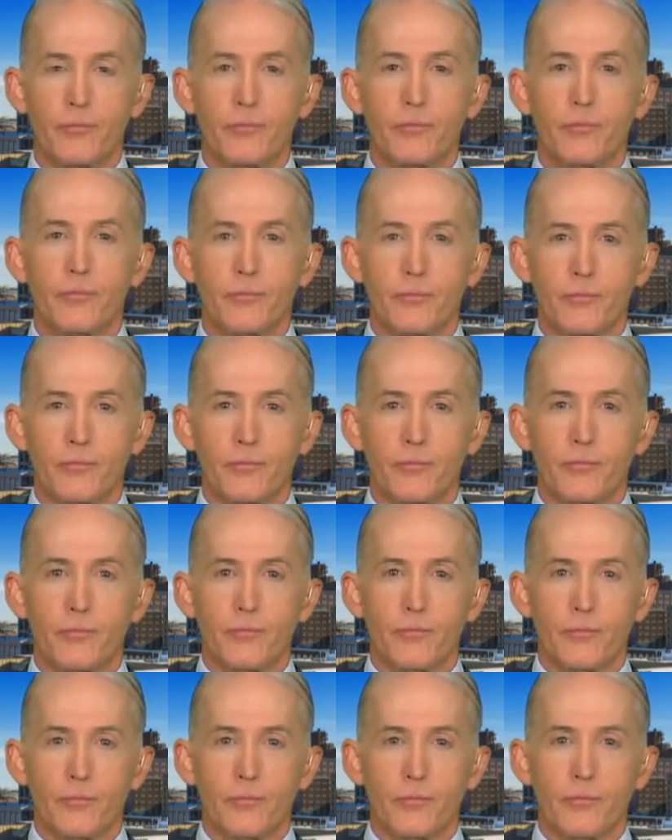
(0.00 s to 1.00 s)

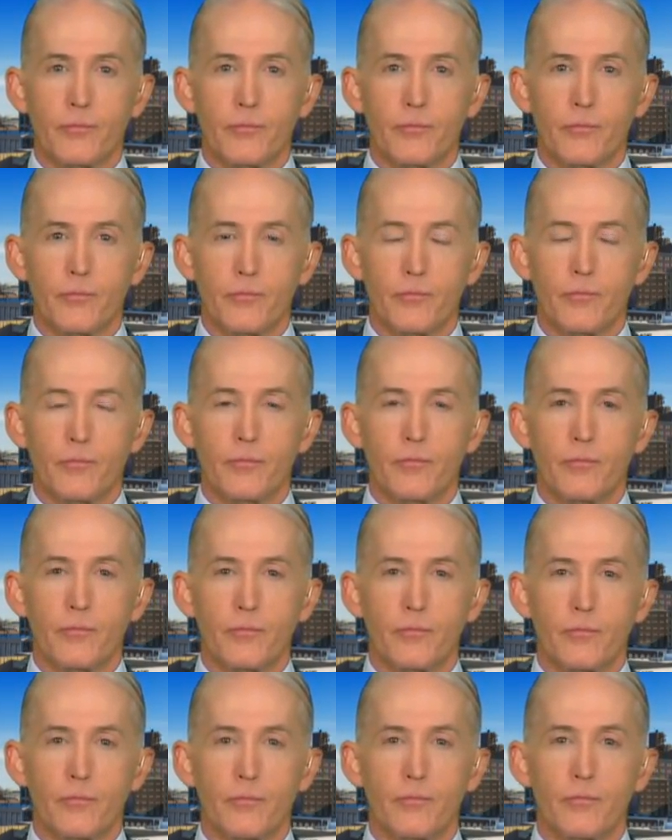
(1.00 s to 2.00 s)

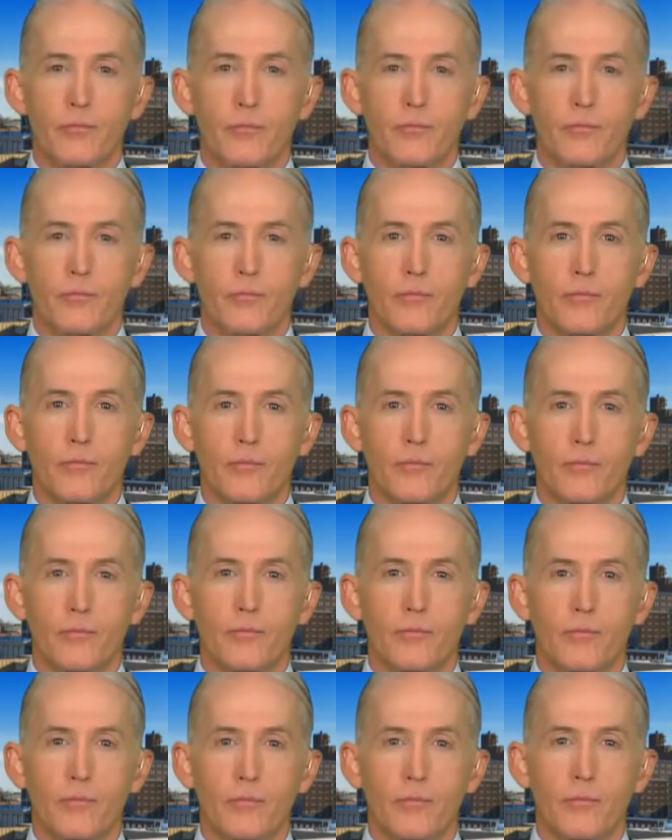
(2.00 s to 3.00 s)

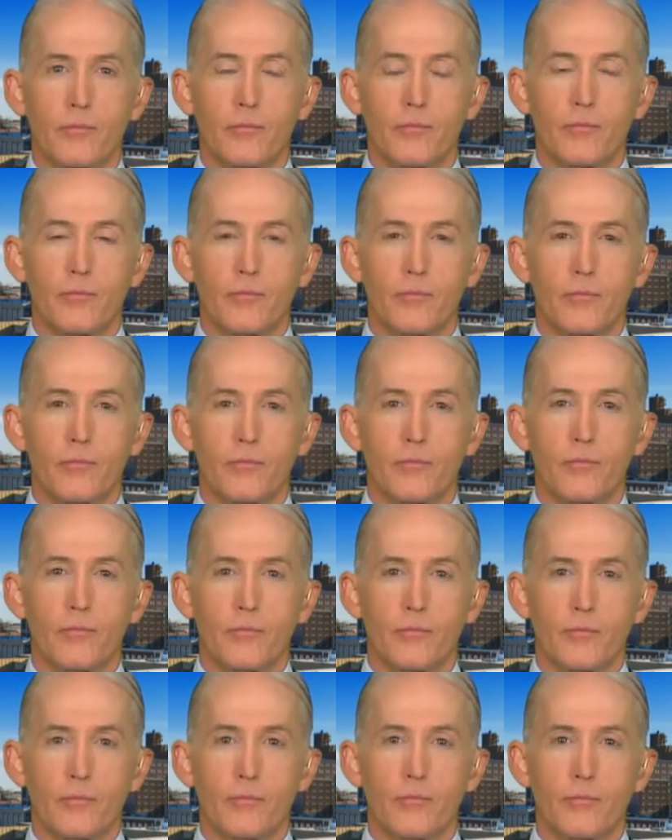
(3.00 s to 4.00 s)

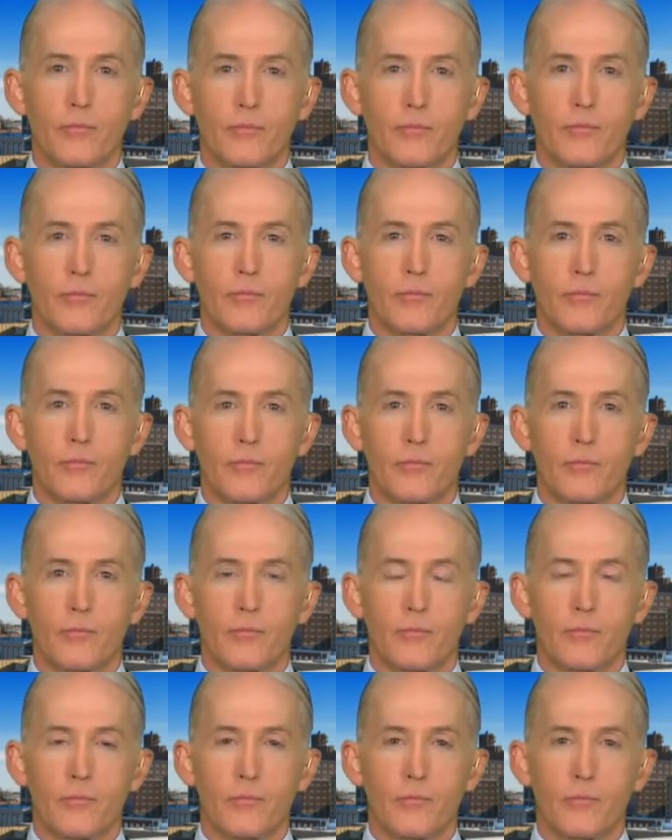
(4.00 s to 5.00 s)

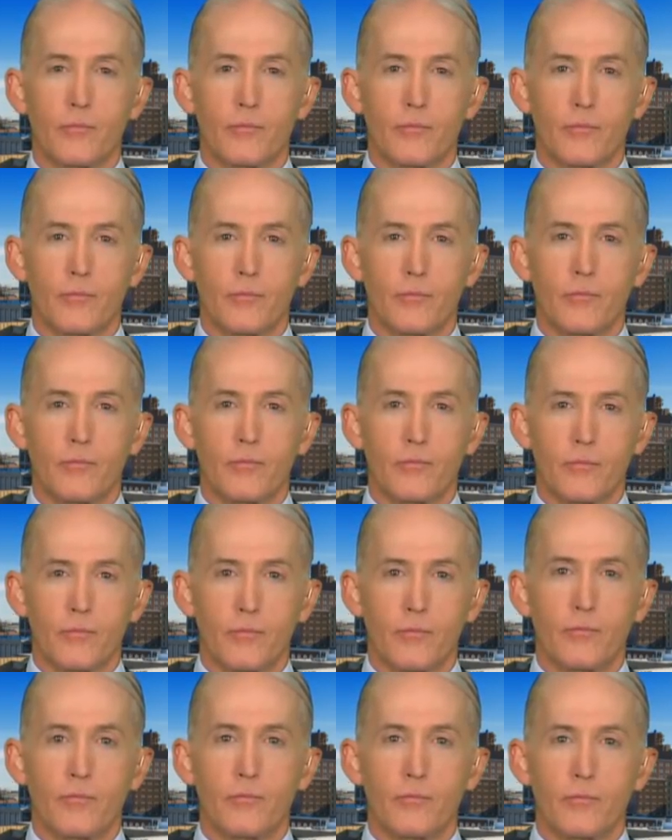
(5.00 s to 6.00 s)

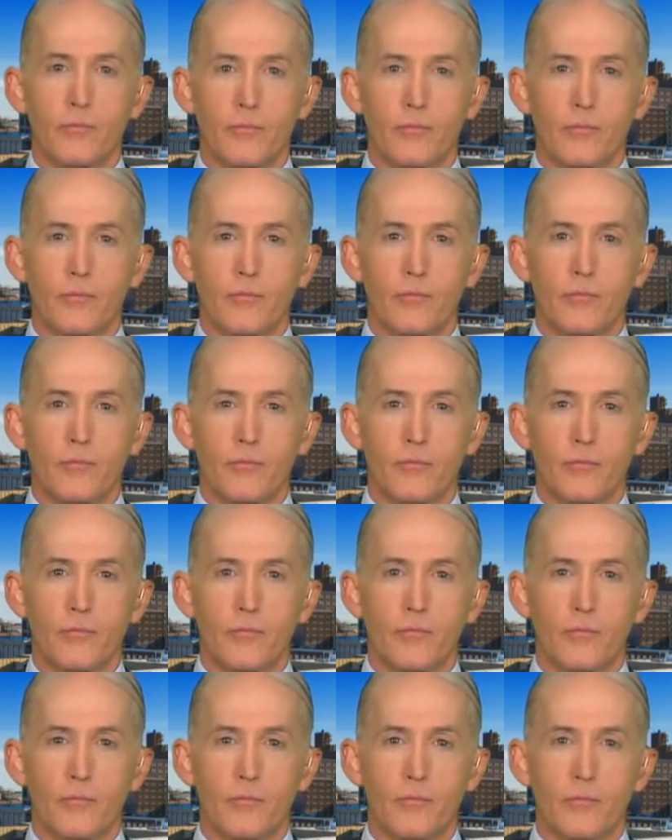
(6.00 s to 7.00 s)

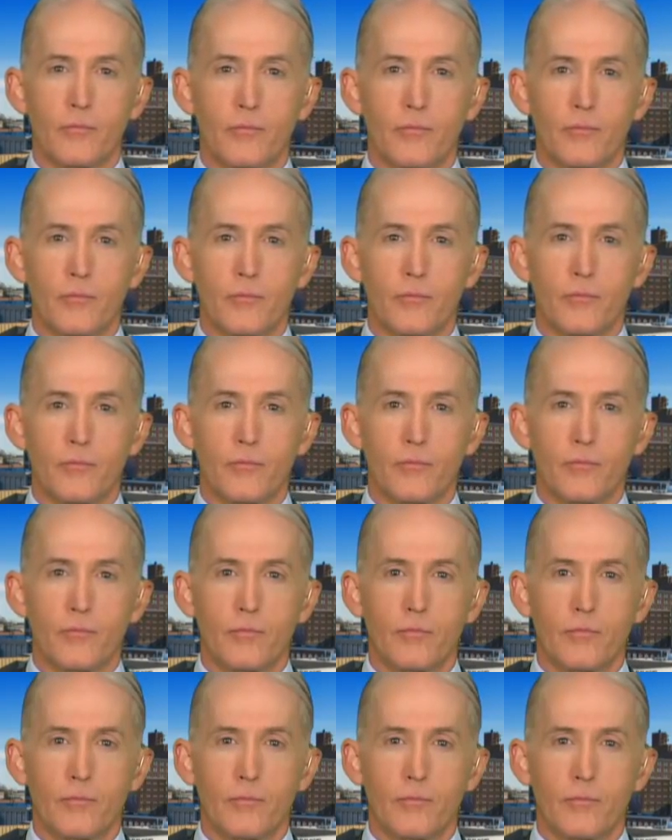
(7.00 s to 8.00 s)
This person isn't speaking.